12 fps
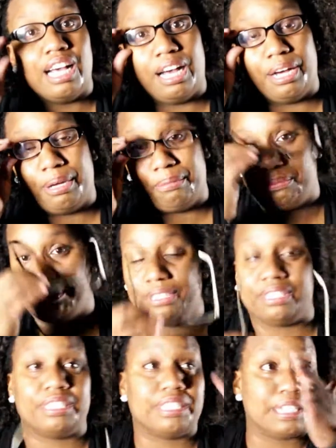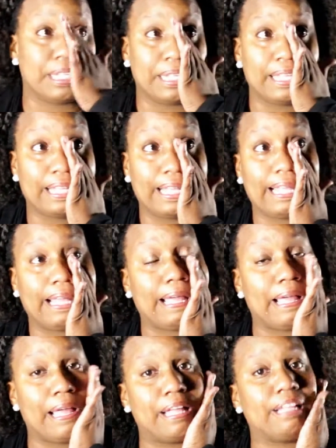
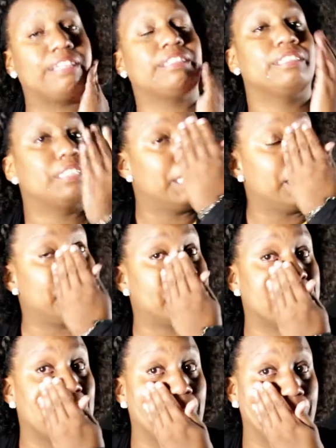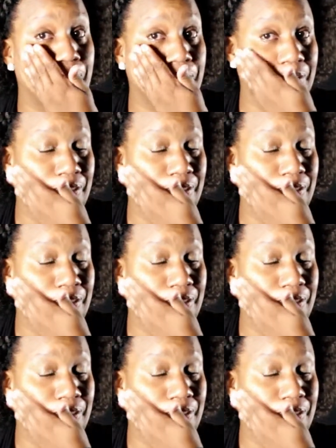So